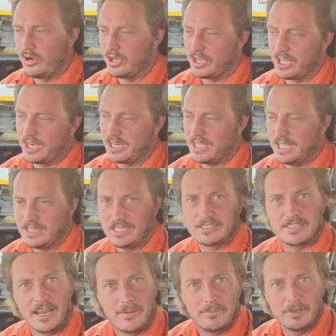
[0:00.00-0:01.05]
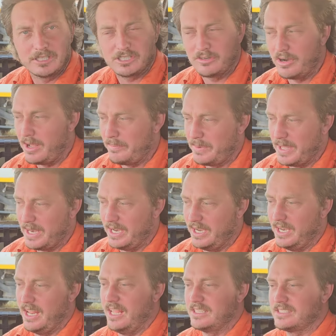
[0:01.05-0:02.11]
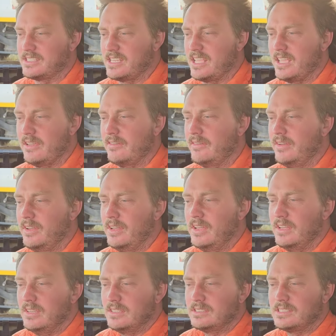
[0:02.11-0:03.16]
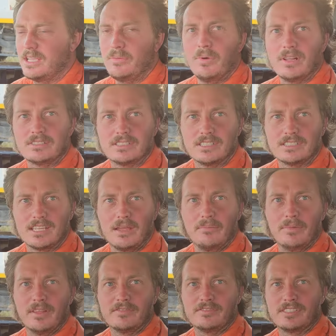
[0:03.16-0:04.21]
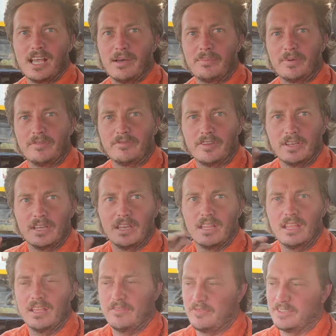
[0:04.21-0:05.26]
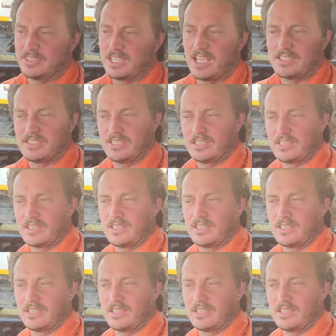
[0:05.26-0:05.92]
I'm gonna get the temperature up in it and see once the temp lifts up if it does it,